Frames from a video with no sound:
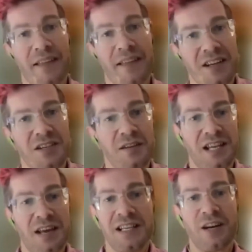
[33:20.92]
that is a
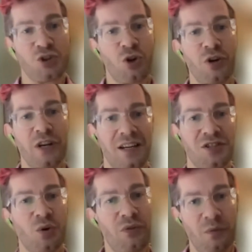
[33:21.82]
7-year journey.
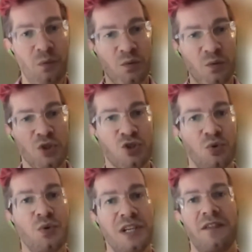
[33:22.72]
So what was
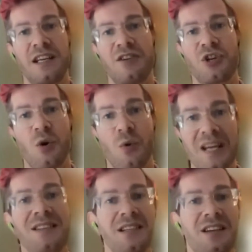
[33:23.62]
true 7 years ago
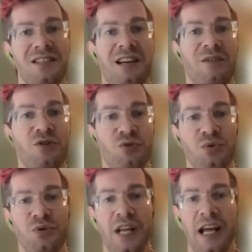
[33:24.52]
isn't necessarily
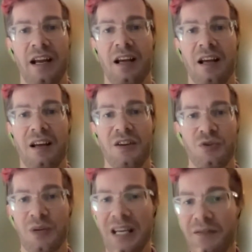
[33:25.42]
true today.
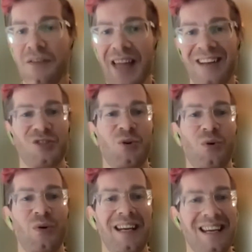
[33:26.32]
So even that
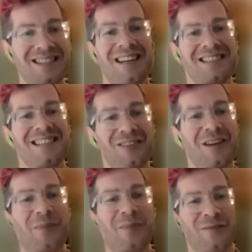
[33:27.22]
story isn't necessarily
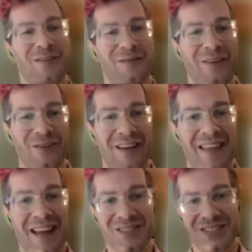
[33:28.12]
the perfect founder.
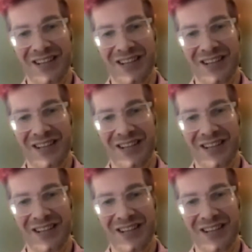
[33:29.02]
And that